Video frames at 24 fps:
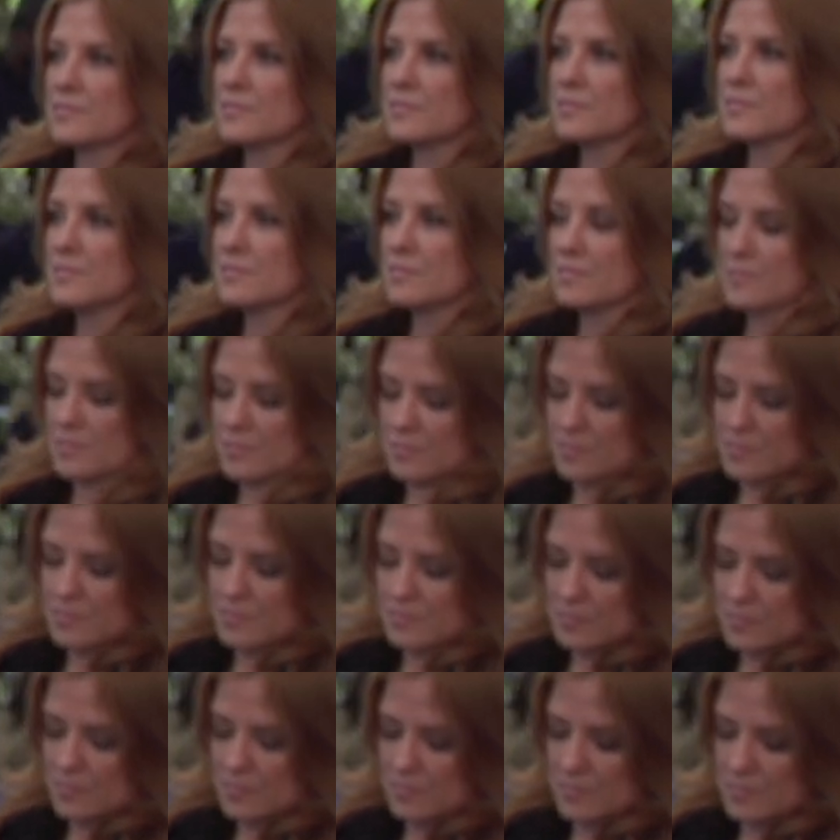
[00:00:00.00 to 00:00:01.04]

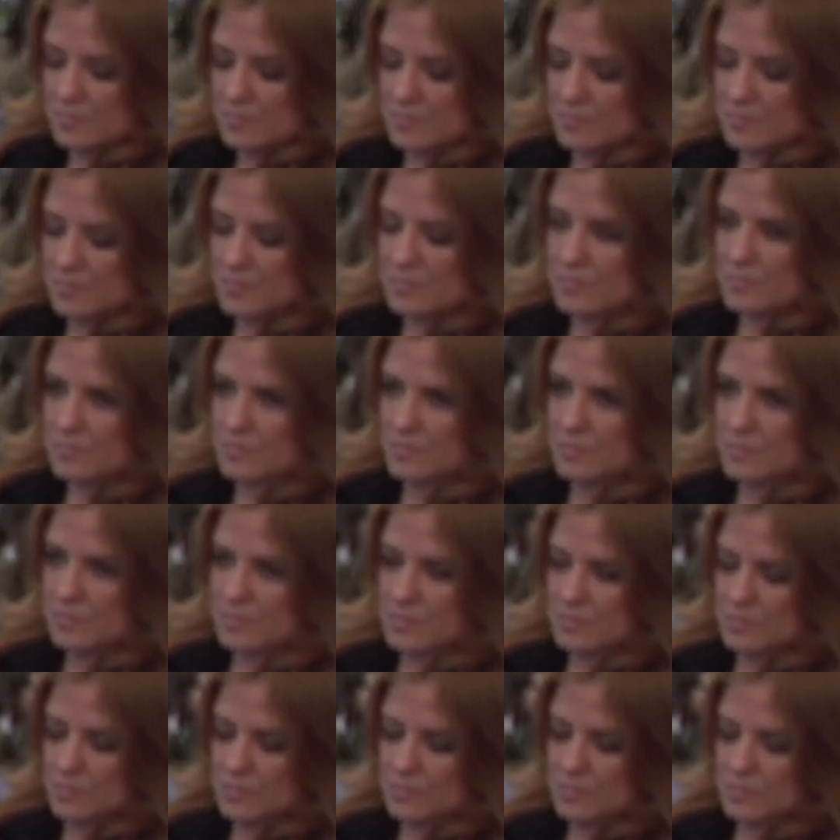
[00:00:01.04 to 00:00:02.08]

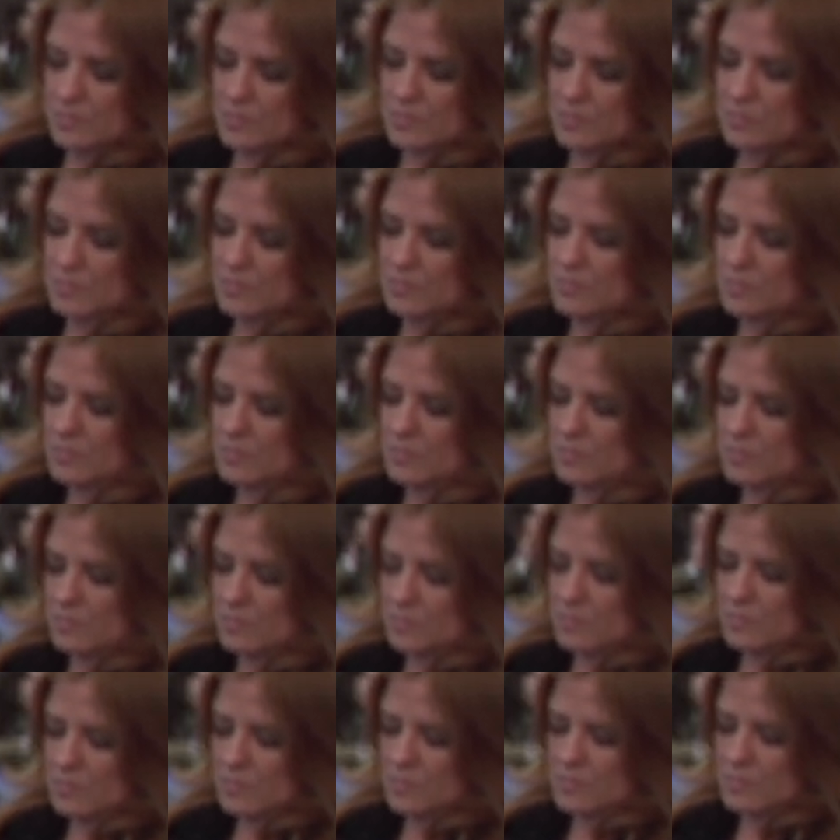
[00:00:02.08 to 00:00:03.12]

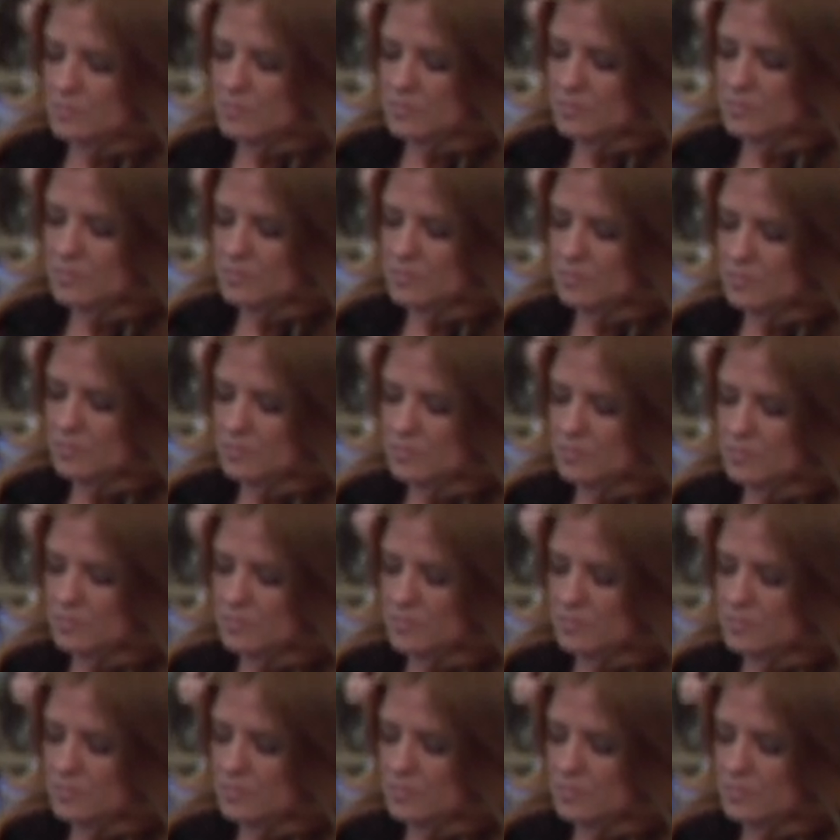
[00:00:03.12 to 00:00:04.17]

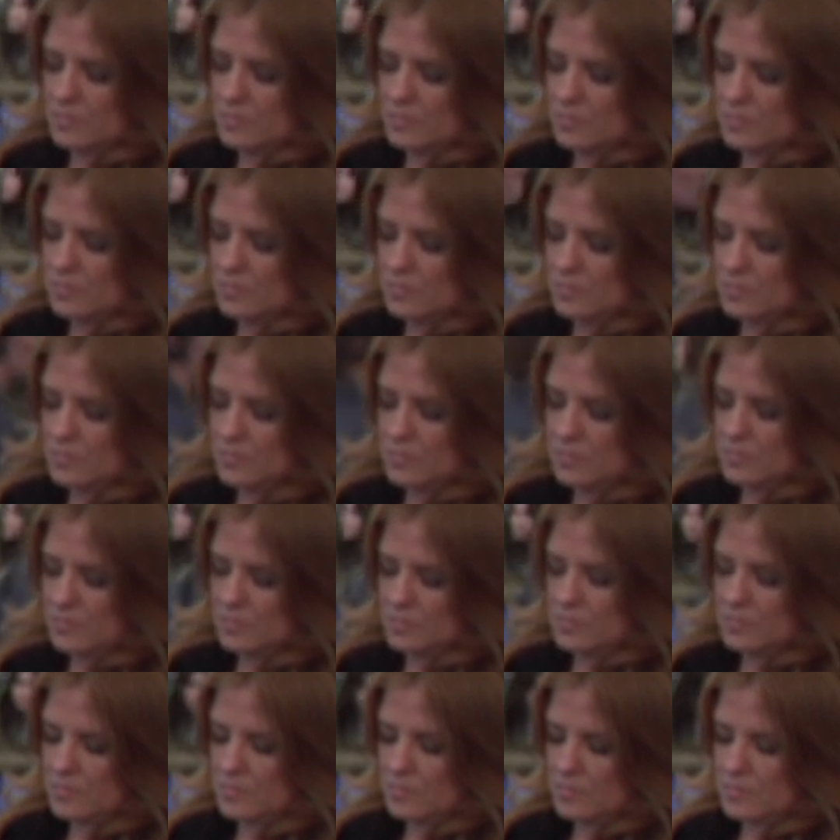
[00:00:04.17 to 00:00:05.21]

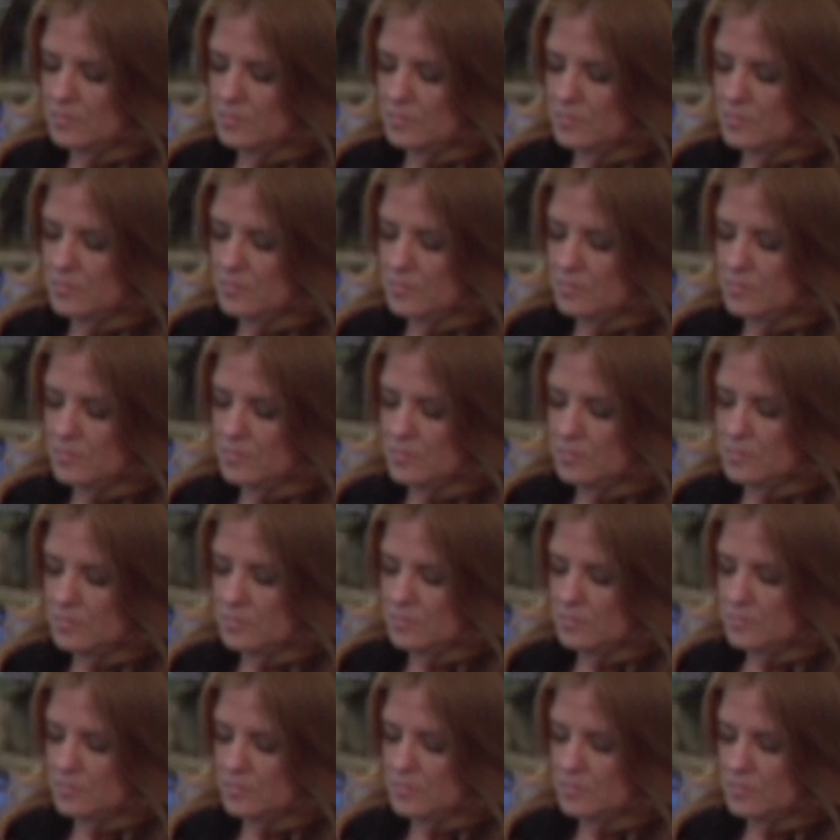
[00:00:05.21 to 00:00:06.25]

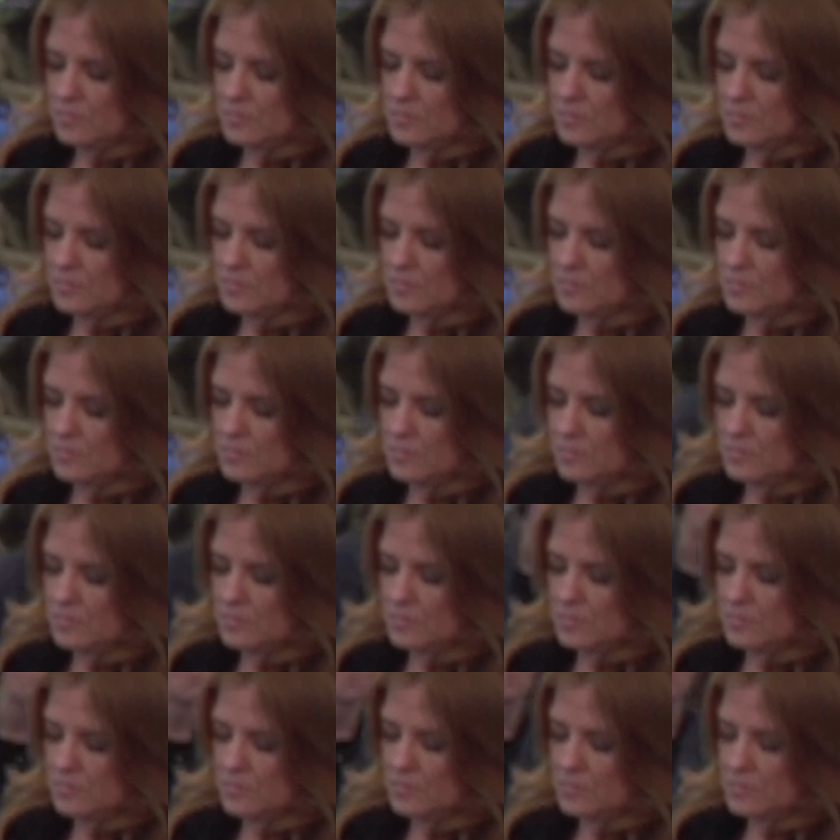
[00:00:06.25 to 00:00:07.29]

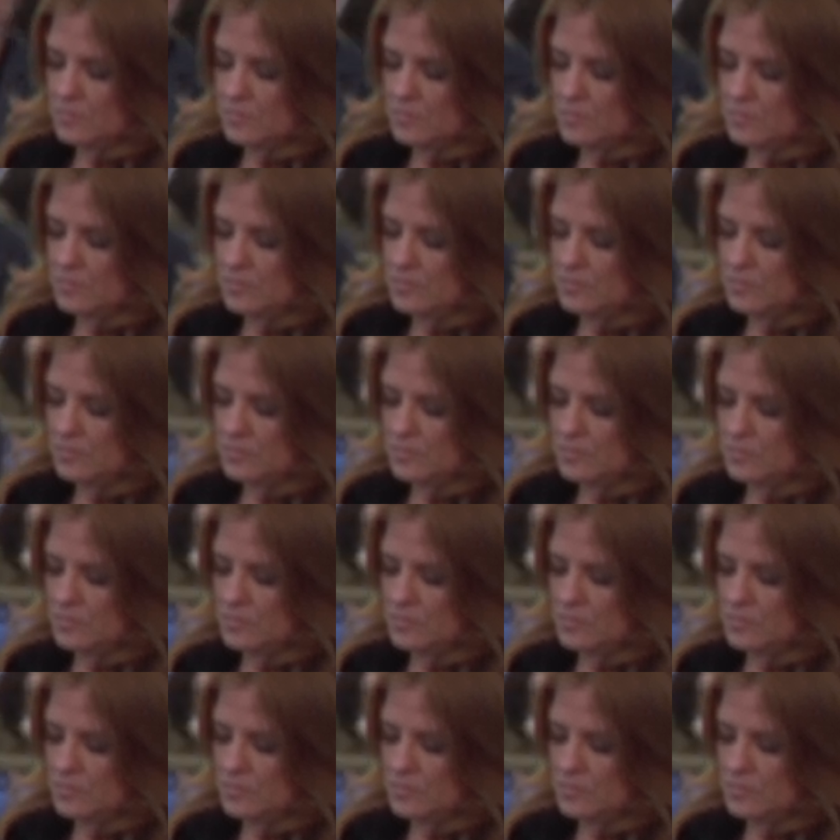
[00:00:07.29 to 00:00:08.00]
[no speech]